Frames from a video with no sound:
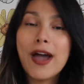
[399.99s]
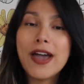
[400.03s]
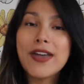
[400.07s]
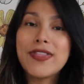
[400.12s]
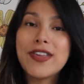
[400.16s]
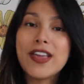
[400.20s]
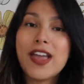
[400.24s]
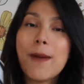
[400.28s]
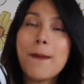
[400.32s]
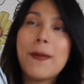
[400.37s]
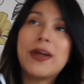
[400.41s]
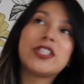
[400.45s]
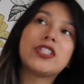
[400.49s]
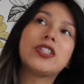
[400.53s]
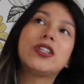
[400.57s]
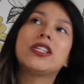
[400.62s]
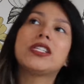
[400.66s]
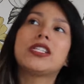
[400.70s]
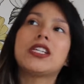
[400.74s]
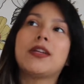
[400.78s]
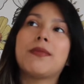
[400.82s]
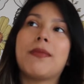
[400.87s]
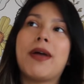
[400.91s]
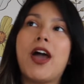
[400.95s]
I think I mentioned
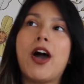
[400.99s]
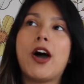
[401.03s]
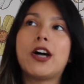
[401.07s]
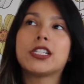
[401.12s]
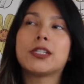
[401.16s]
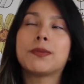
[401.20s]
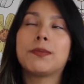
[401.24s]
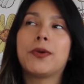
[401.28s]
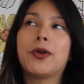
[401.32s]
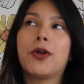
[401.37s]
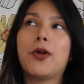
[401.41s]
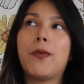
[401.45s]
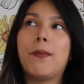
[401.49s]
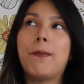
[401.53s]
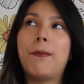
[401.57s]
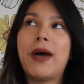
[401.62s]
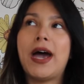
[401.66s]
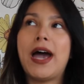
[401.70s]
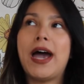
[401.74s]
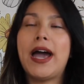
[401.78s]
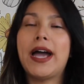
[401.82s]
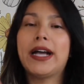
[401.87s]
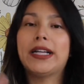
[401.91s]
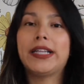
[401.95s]
this in my hospital
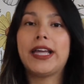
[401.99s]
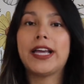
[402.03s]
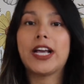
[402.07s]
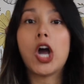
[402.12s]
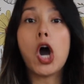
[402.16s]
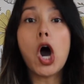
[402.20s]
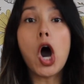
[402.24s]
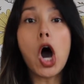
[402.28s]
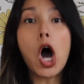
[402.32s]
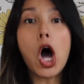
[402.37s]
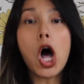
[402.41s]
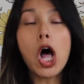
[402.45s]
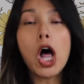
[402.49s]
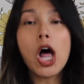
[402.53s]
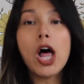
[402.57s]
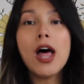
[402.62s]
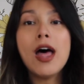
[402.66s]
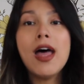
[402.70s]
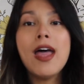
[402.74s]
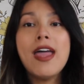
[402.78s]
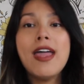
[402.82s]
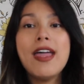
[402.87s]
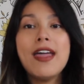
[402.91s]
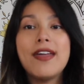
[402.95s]
bag like
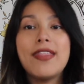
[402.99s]
haul,